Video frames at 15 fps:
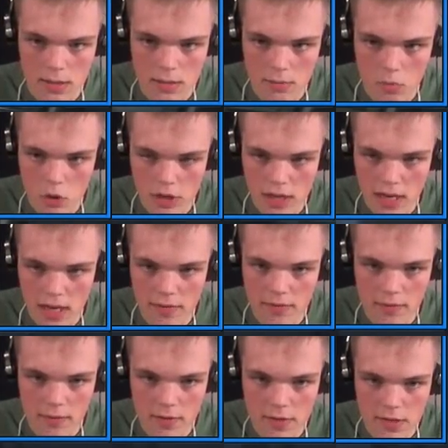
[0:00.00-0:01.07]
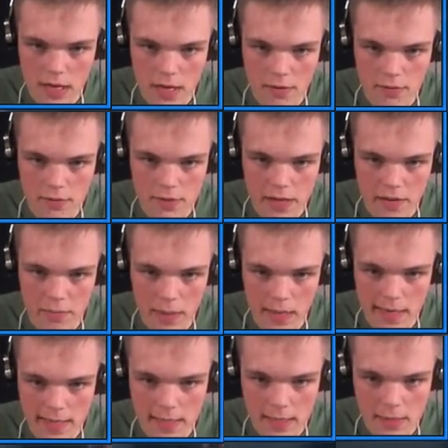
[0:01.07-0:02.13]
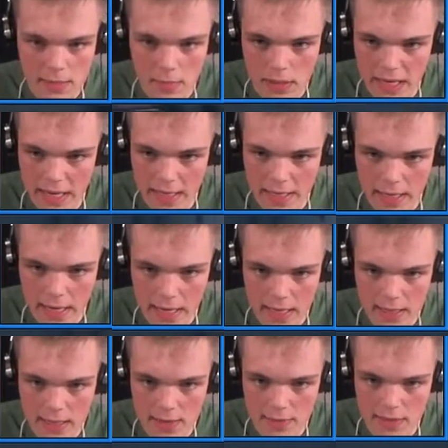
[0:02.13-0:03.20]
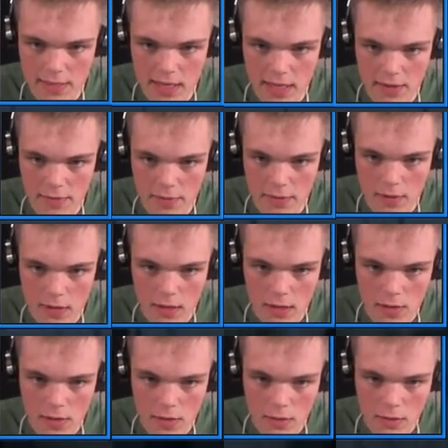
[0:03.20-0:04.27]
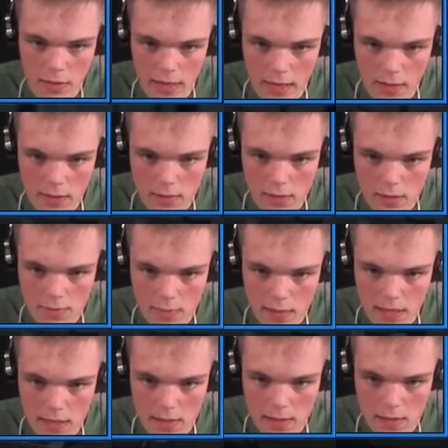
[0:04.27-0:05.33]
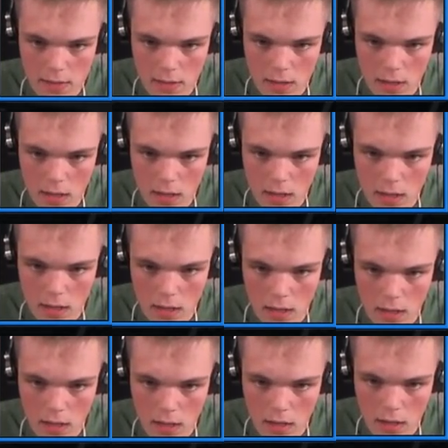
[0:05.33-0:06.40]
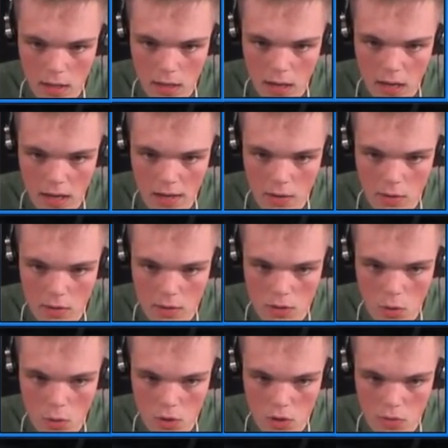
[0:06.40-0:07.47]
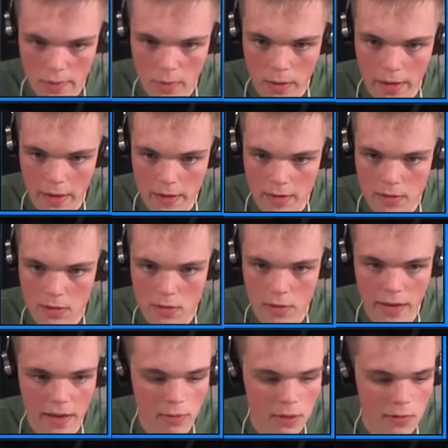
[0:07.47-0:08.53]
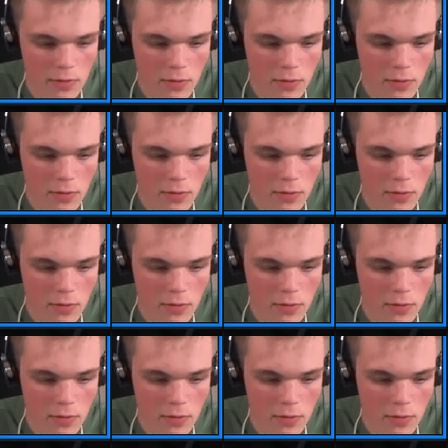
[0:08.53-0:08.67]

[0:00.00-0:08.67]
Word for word: more save, save, save places, but I, I can't even save. Okay, this place. Uh, ion torch required. Do I have one of